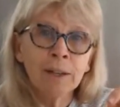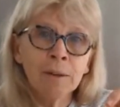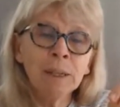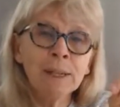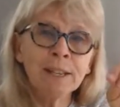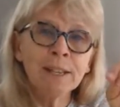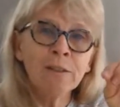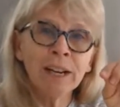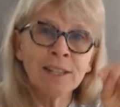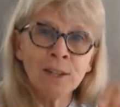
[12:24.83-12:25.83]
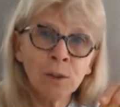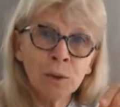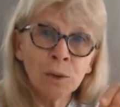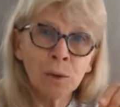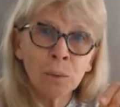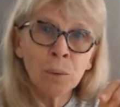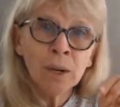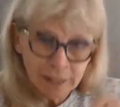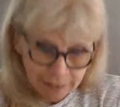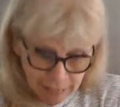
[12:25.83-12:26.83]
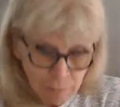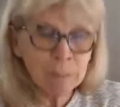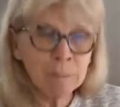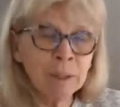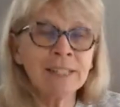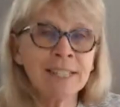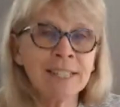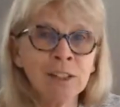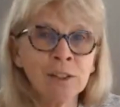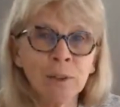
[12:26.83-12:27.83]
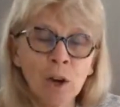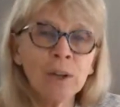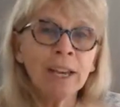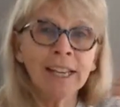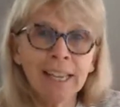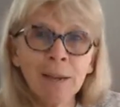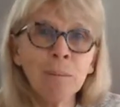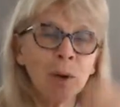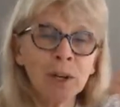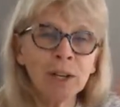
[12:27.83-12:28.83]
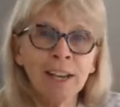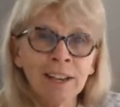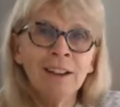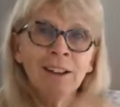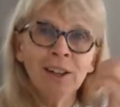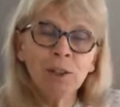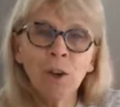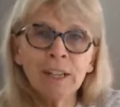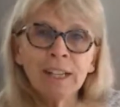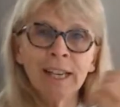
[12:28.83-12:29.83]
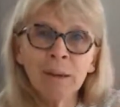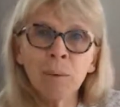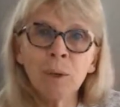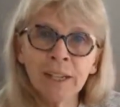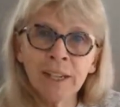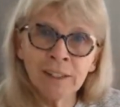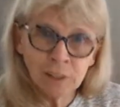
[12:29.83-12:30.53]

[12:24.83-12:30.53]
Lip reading: Because if I do, now I'm saying to it, okay, keep working. You got to keep working